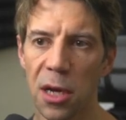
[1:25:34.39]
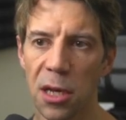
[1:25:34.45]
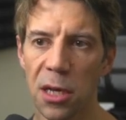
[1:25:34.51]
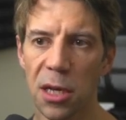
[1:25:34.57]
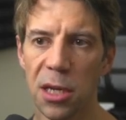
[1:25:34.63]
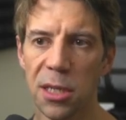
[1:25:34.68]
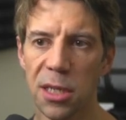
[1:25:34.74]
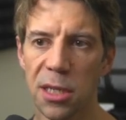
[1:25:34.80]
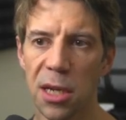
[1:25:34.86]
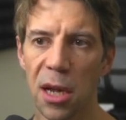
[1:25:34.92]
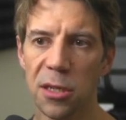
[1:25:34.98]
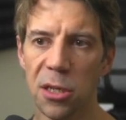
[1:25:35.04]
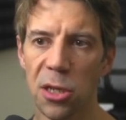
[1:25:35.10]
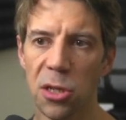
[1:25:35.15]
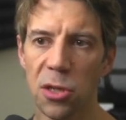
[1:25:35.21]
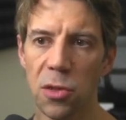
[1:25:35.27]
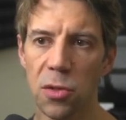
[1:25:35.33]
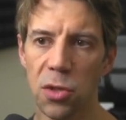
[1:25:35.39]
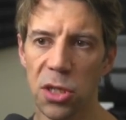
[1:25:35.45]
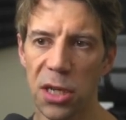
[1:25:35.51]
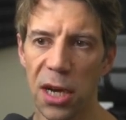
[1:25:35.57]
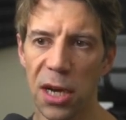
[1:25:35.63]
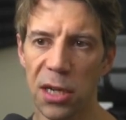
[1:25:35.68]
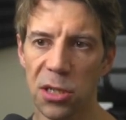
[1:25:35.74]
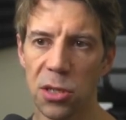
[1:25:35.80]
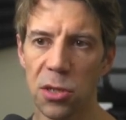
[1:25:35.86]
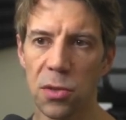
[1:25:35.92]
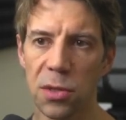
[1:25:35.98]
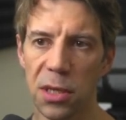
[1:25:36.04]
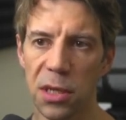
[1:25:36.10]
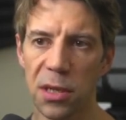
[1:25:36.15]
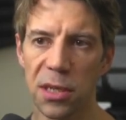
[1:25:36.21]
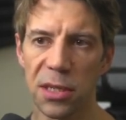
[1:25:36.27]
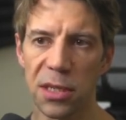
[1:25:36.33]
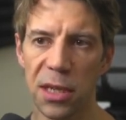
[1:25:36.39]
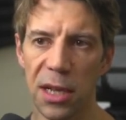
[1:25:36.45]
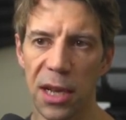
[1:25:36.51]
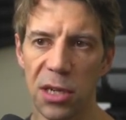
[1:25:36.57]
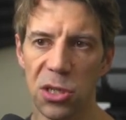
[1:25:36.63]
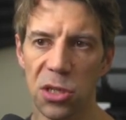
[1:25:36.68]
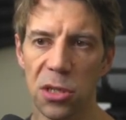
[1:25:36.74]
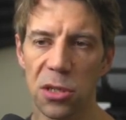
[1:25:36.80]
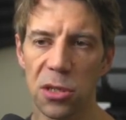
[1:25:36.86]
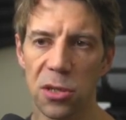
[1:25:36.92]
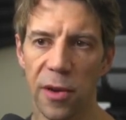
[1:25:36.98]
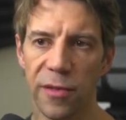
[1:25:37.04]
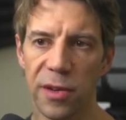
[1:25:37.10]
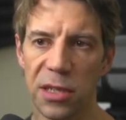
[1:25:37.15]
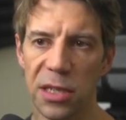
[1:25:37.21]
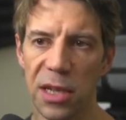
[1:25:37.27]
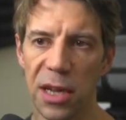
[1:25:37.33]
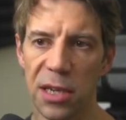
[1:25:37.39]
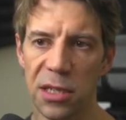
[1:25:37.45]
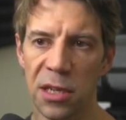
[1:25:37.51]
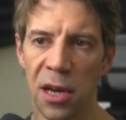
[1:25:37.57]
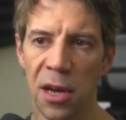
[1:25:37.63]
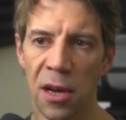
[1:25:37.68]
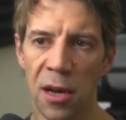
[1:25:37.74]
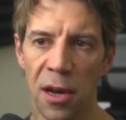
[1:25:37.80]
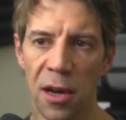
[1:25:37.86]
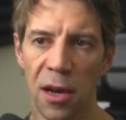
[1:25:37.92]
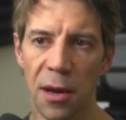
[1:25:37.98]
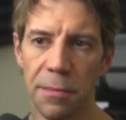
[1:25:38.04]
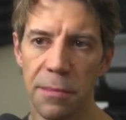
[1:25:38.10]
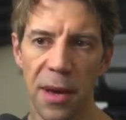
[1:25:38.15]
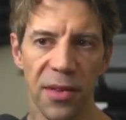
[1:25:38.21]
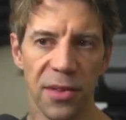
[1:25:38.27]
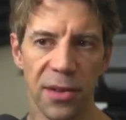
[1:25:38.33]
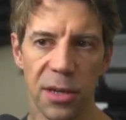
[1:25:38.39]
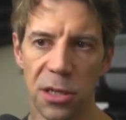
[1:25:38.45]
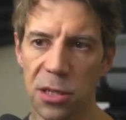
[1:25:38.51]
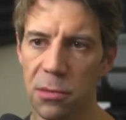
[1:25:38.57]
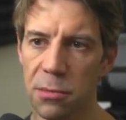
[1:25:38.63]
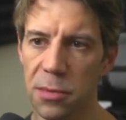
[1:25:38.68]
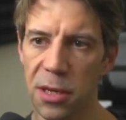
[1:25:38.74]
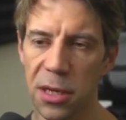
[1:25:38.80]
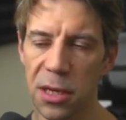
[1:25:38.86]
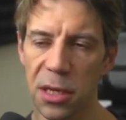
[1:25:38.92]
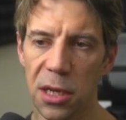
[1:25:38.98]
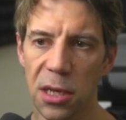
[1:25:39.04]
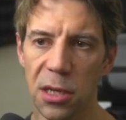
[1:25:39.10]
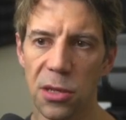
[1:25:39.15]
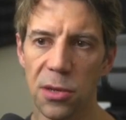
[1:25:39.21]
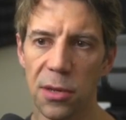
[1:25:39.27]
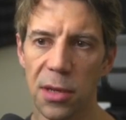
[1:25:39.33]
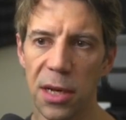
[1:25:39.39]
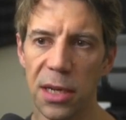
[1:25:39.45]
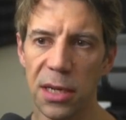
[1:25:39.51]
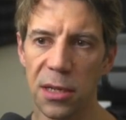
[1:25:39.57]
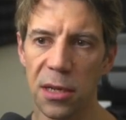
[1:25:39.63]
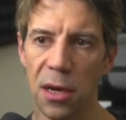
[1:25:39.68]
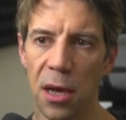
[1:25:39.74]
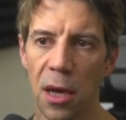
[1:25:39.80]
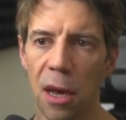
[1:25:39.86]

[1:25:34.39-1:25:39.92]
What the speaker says: You can start a new chat using the selection. So if you select a method or something, you can do that.